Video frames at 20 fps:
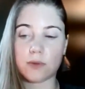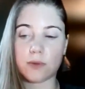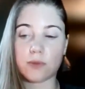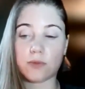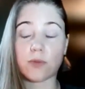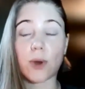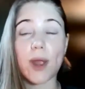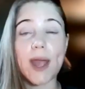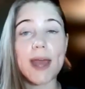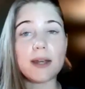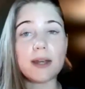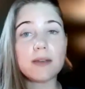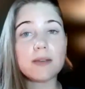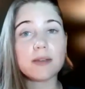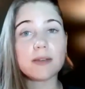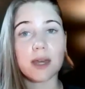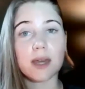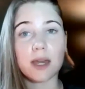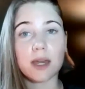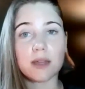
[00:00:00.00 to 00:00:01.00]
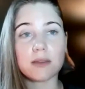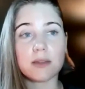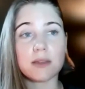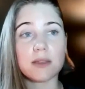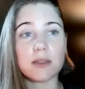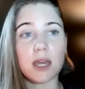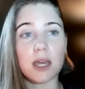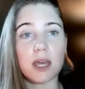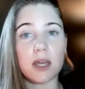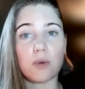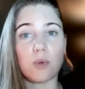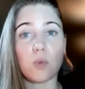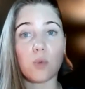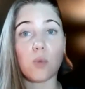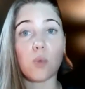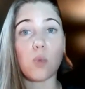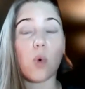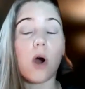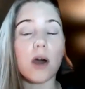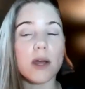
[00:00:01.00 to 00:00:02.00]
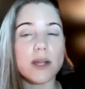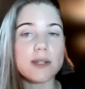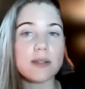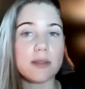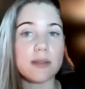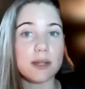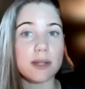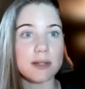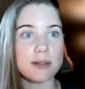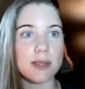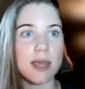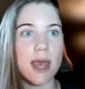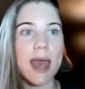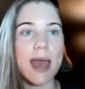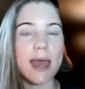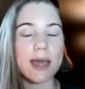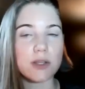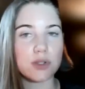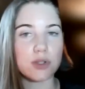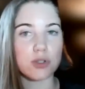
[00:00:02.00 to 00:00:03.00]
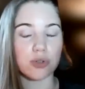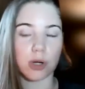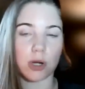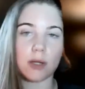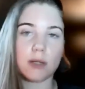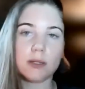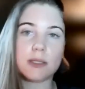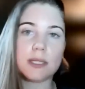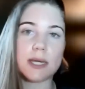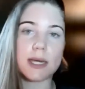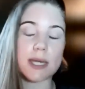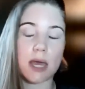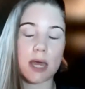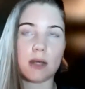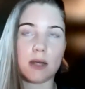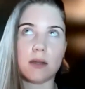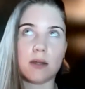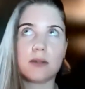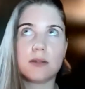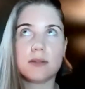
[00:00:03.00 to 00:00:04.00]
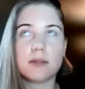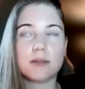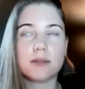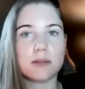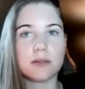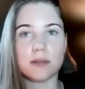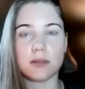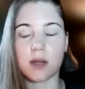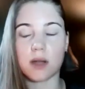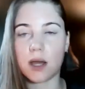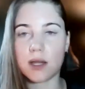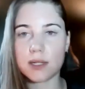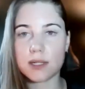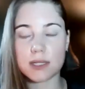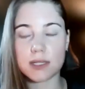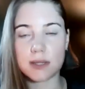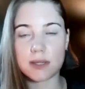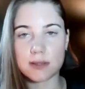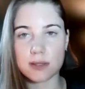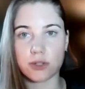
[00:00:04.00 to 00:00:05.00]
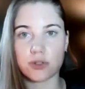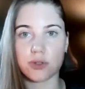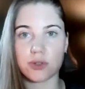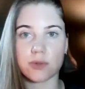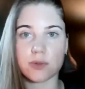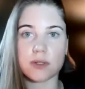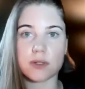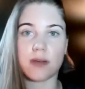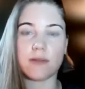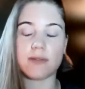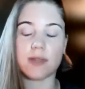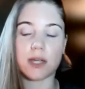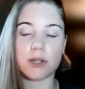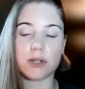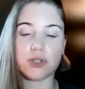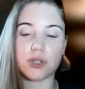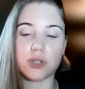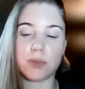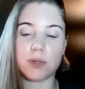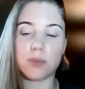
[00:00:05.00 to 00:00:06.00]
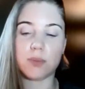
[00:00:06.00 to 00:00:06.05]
for anything that they want that is extra, again, not essential stuff that should be